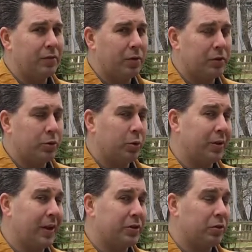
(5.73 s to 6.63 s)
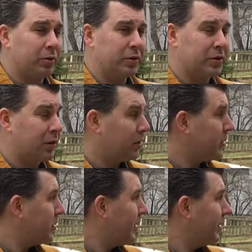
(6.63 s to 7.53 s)
Virtual Naturalist
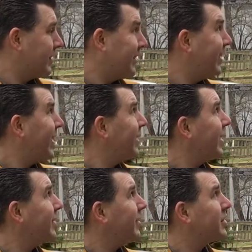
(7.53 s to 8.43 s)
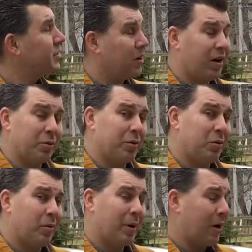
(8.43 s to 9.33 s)
Series, and today I'd like to talk with
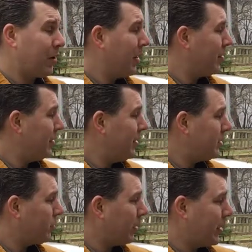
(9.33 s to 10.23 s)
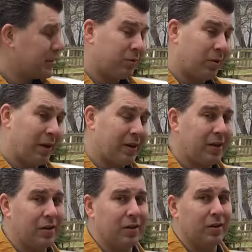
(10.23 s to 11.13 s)
you about these plants right
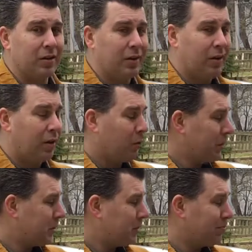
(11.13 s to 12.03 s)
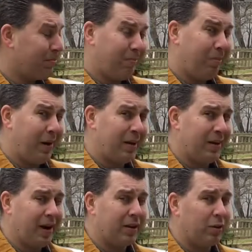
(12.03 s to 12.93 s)
here, which might
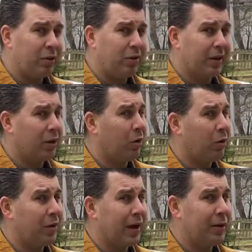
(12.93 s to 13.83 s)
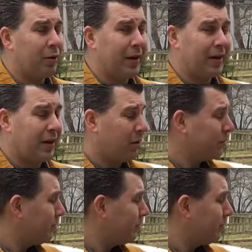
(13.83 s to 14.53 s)
not look like a whole lot right now,